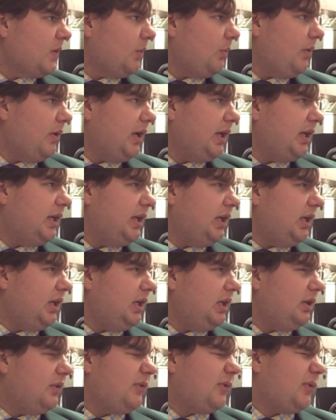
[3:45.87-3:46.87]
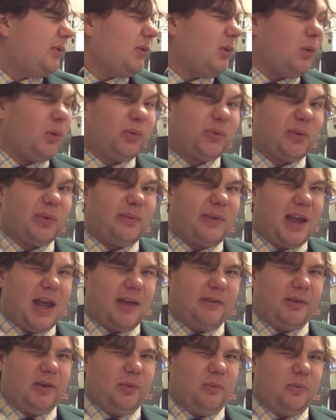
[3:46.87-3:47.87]
we sort of
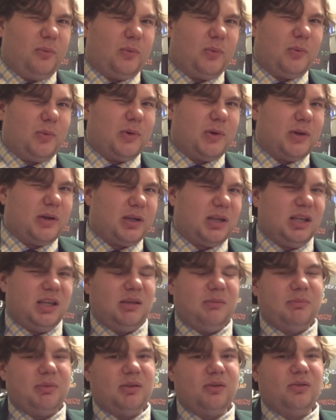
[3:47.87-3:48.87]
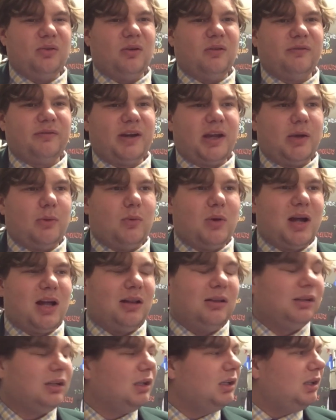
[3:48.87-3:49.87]
have it working, but not very
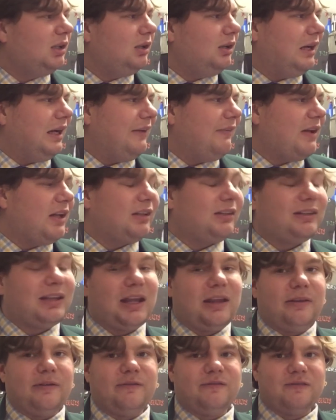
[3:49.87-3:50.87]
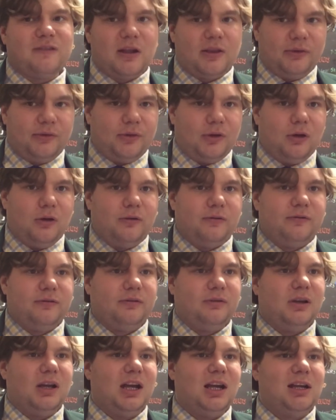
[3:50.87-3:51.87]
well. I've had to take the front
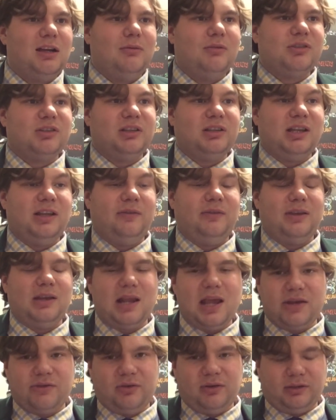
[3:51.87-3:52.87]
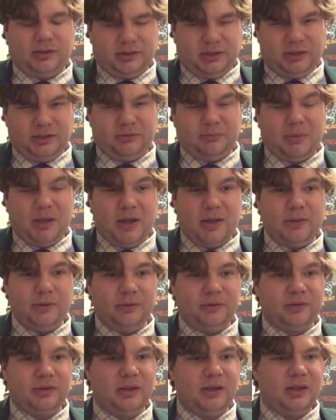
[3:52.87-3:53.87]
off, uh, which leaves the electric
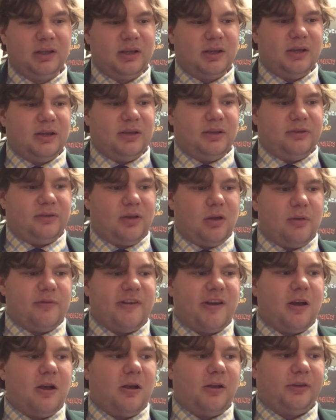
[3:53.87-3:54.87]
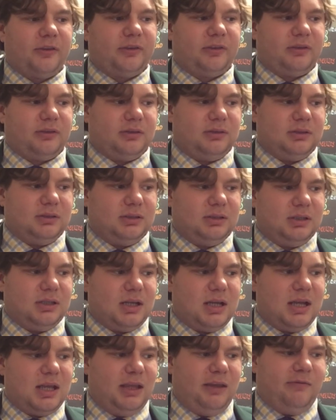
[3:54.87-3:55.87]
exposed. So I've asked
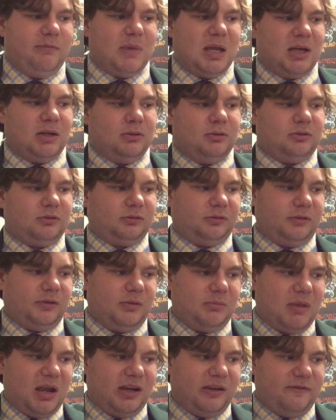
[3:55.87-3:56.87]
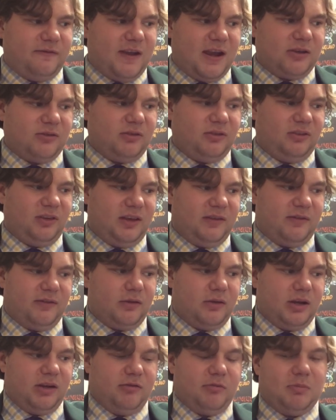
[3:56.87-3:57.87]
emailed the manufacturer to see if
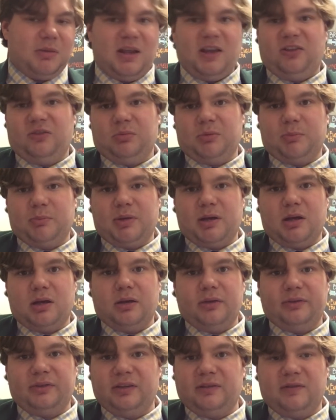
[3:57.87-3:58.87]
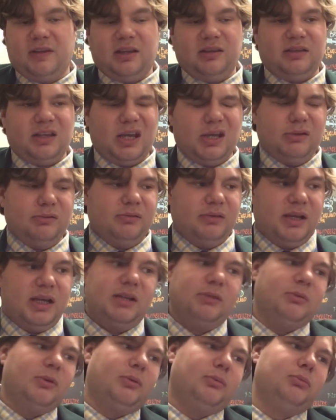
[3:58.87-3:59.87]
they've got any replacement parts. If they don't,
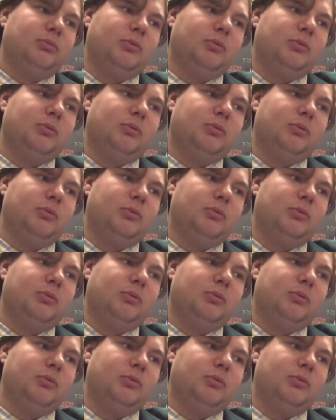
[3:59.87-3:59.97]
then we'll,